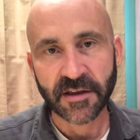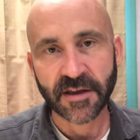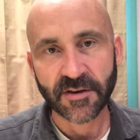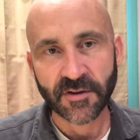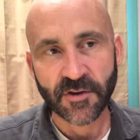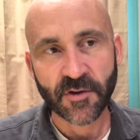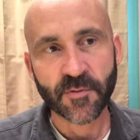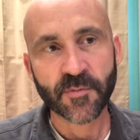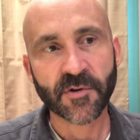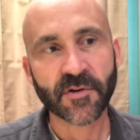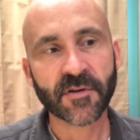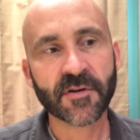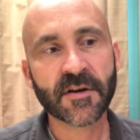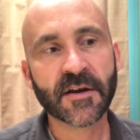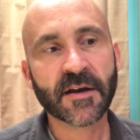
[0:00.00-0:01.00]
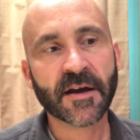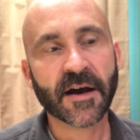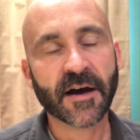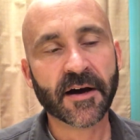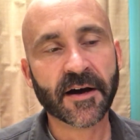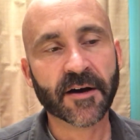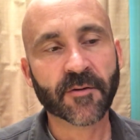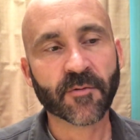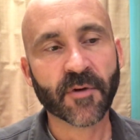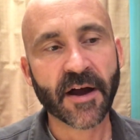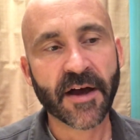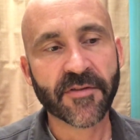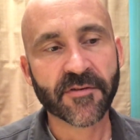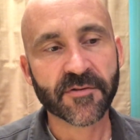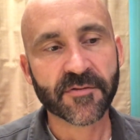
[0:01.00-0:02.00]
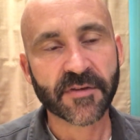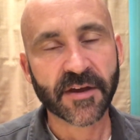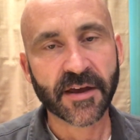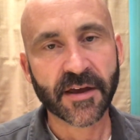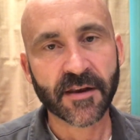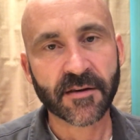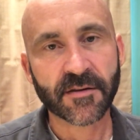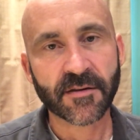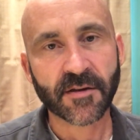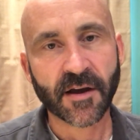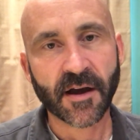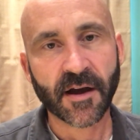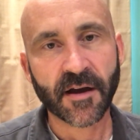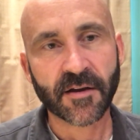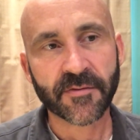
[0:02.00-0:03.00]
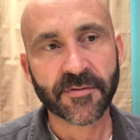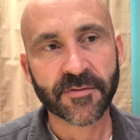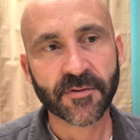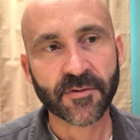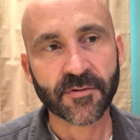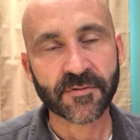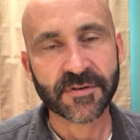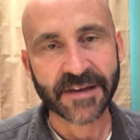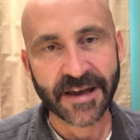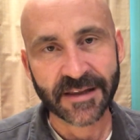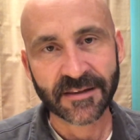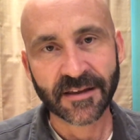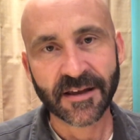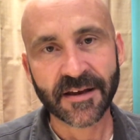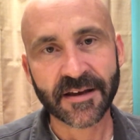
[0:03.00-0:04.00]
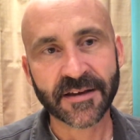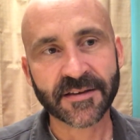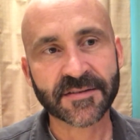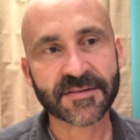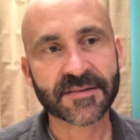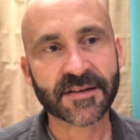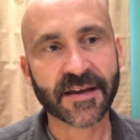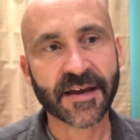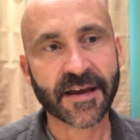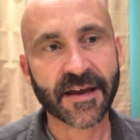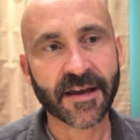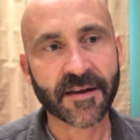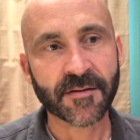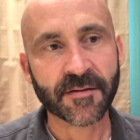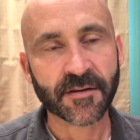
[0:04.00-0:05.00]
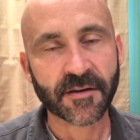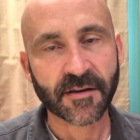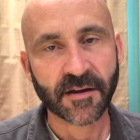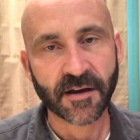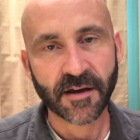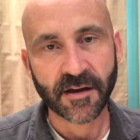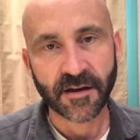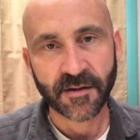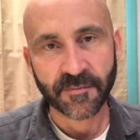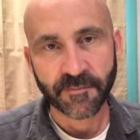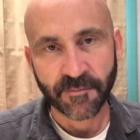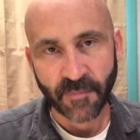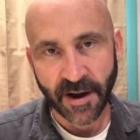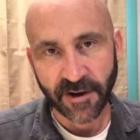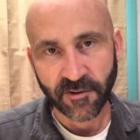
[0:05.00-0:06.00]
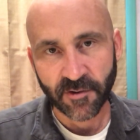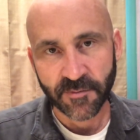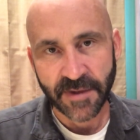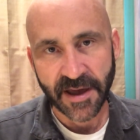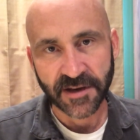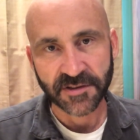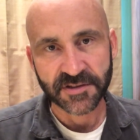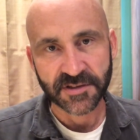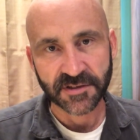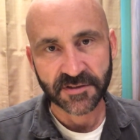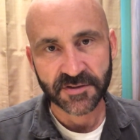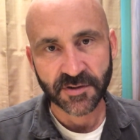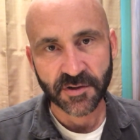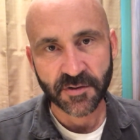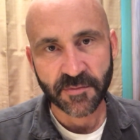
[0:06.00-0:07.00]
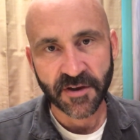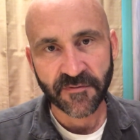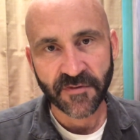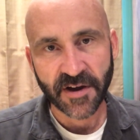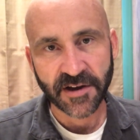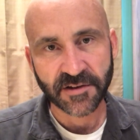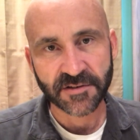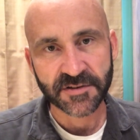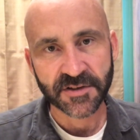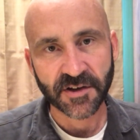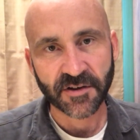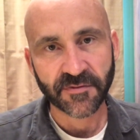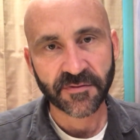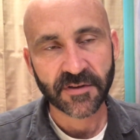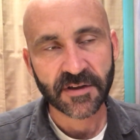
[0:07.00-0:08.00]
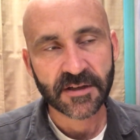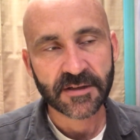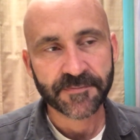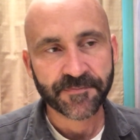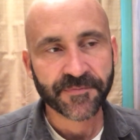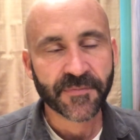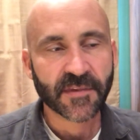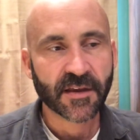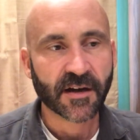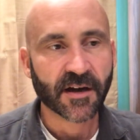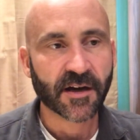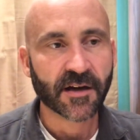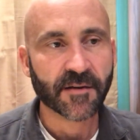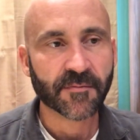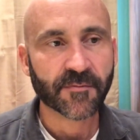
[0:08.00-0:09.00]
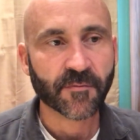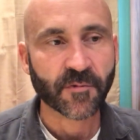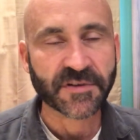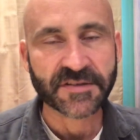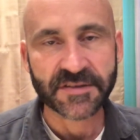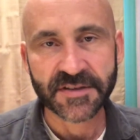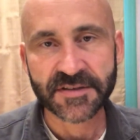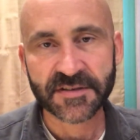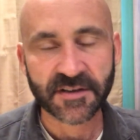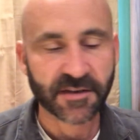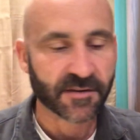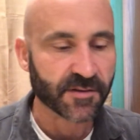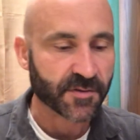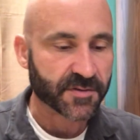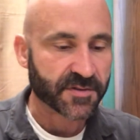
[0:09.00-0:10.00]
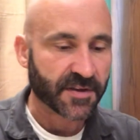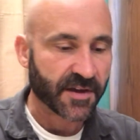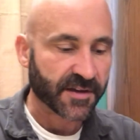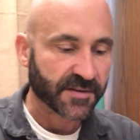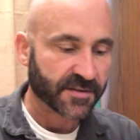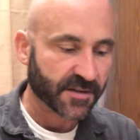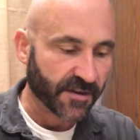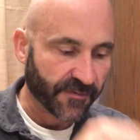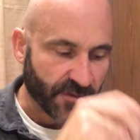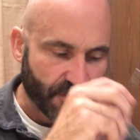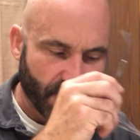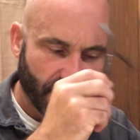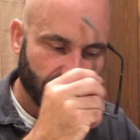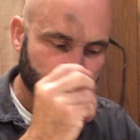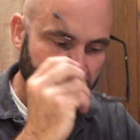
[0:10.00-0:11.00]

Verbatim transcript: and humor uh, rather than uh, through deadlines and uh, micromanaging. So you may find yourself um, resisting those things if you are a